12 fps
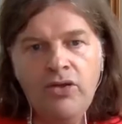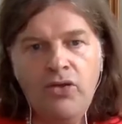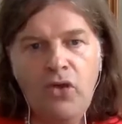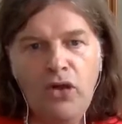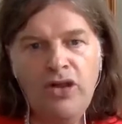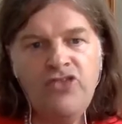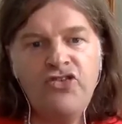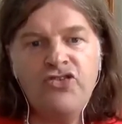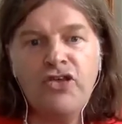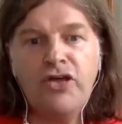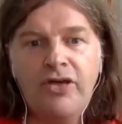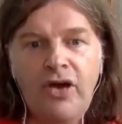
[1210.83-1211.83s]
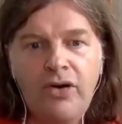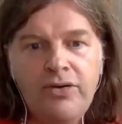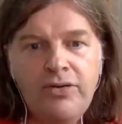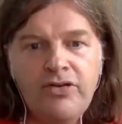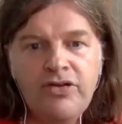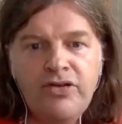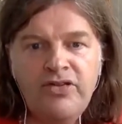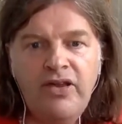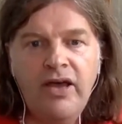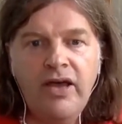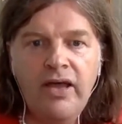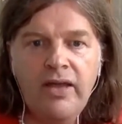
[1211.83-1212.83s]
College is a golden
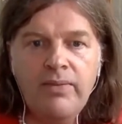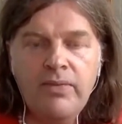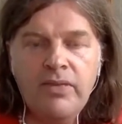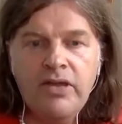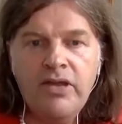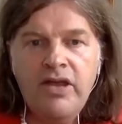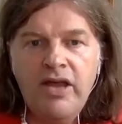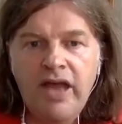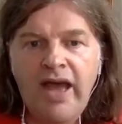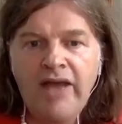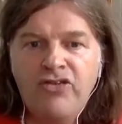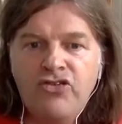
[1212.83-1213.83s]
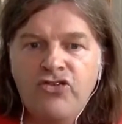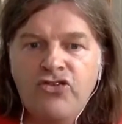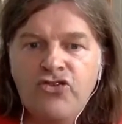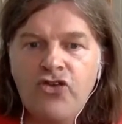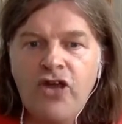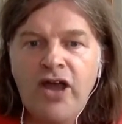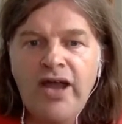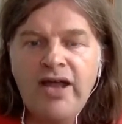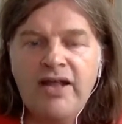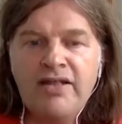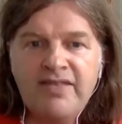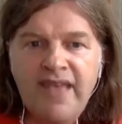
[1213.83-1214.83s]
time and you should try
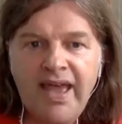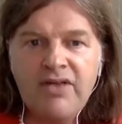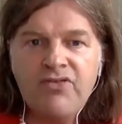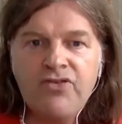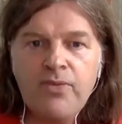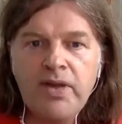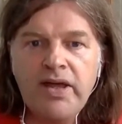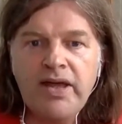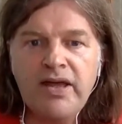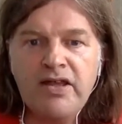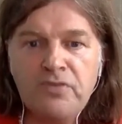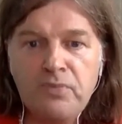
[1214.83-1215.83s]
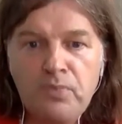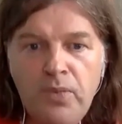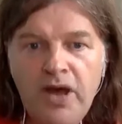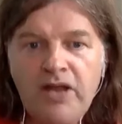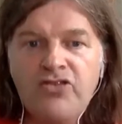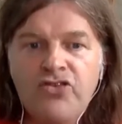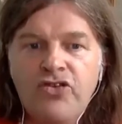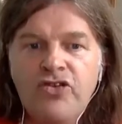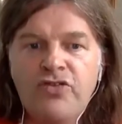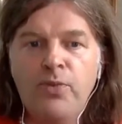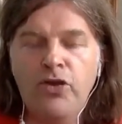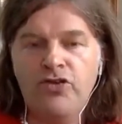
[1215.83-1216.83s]
and take from it as much
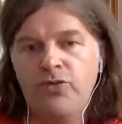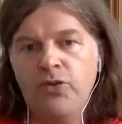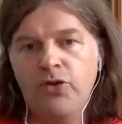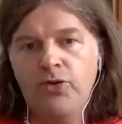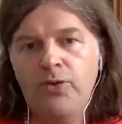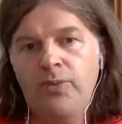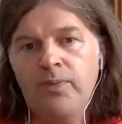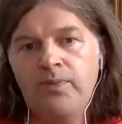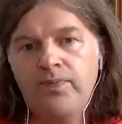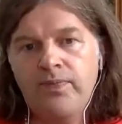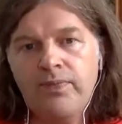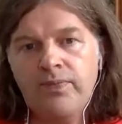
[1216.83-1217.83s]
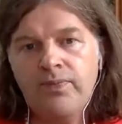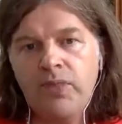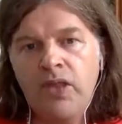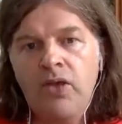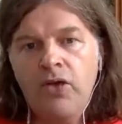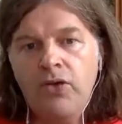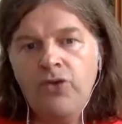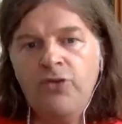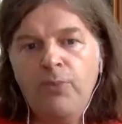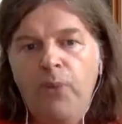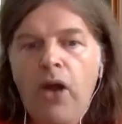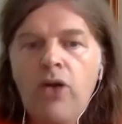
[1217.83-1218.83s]
as possible. Also,
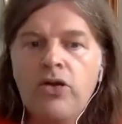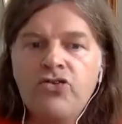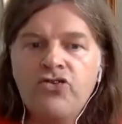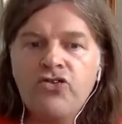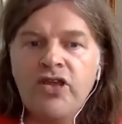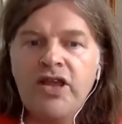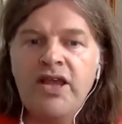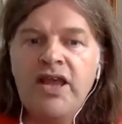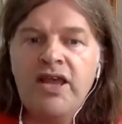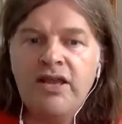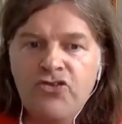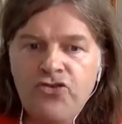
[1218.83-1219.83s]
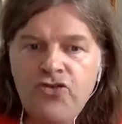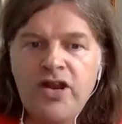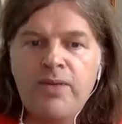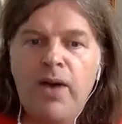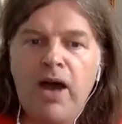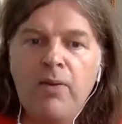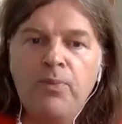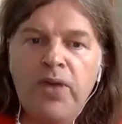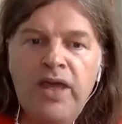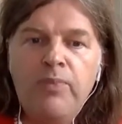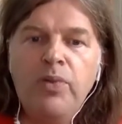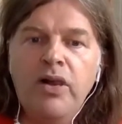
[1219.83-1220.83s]
poetry is really about
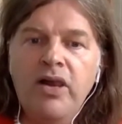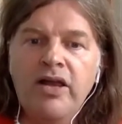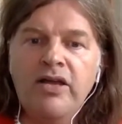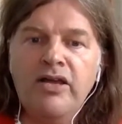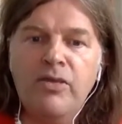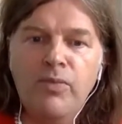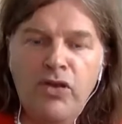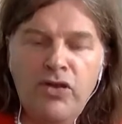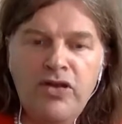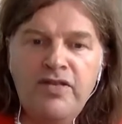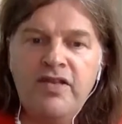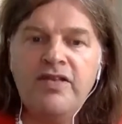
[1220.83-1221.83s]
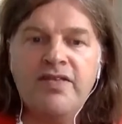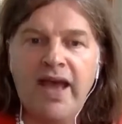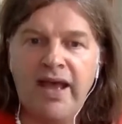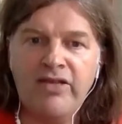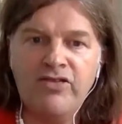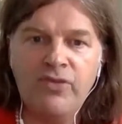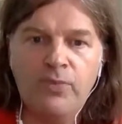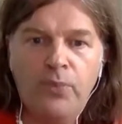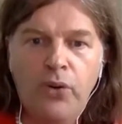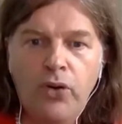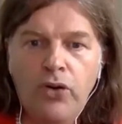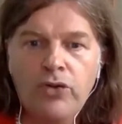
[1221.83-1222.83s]
people and communities and
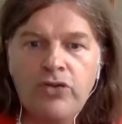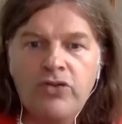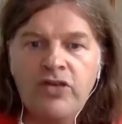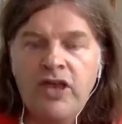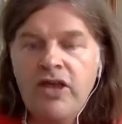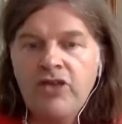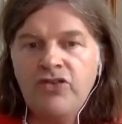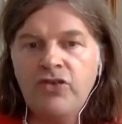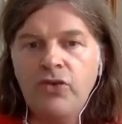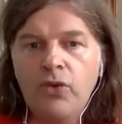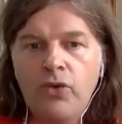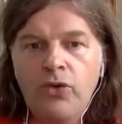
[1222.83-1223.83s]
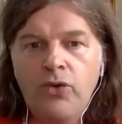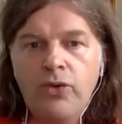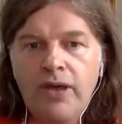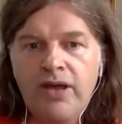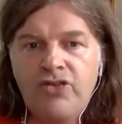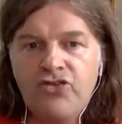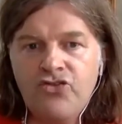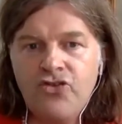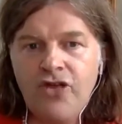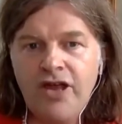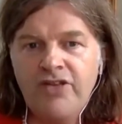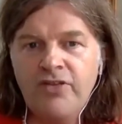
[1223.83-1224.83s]
support. So always
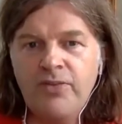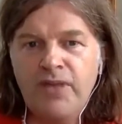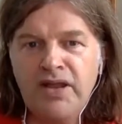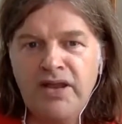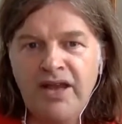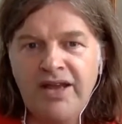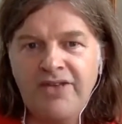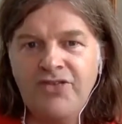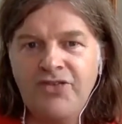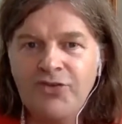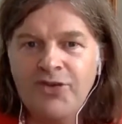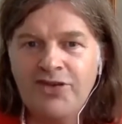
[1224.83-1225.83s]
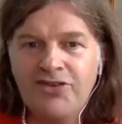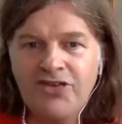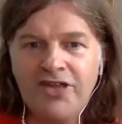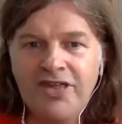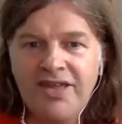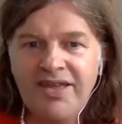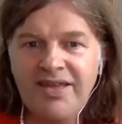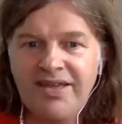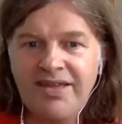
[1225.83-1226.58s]
try to be nice to each other.